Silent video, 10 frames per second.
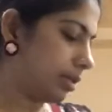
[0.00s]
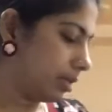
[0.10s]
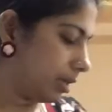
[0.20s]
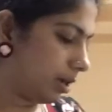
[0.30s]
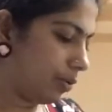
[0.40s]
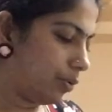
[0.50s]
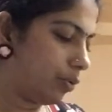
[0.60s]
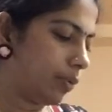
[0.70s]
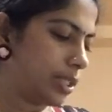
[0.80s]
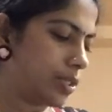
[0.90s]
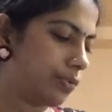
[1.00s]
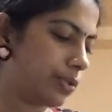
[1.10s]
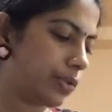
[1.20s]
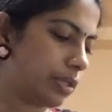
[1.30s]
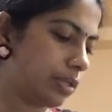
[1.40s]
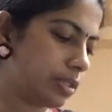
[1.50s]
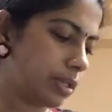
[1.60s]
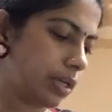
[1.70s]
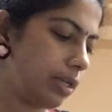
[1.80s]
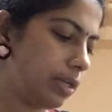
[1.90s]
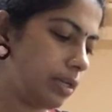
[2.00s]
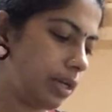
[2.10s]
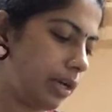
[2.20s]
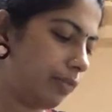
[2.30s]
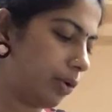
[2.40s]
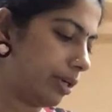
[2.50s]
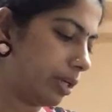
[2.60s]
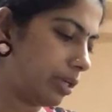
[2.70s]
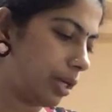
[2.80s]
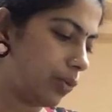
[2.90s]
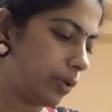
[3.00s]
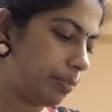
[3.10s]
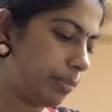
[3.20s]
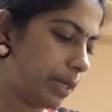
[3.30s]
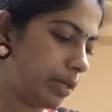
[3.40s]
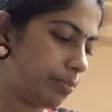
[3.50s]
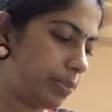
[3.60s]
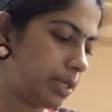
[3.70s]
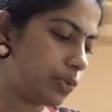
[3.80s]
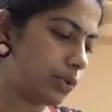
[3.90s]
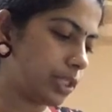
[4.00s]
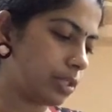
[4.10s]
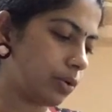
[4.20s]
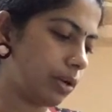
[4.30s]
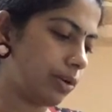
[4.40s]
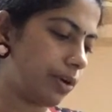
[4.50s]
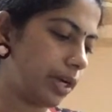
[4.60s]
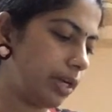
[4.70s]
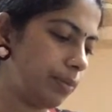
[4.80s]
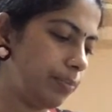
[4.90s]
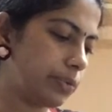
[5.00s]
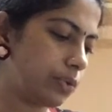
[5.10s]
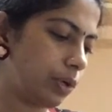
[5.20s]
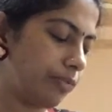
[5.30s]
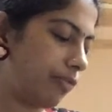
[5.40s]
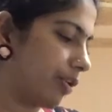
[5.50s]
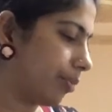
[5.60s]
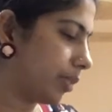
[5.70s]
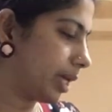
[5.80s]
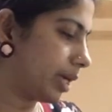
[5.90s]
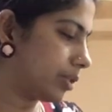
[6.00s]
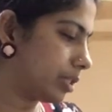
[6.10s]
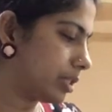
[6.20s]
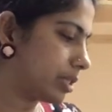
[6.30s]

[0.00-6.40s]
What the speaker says: Now once you stick it, I have already done one piece which is all dried up, so I have trimmed the edges.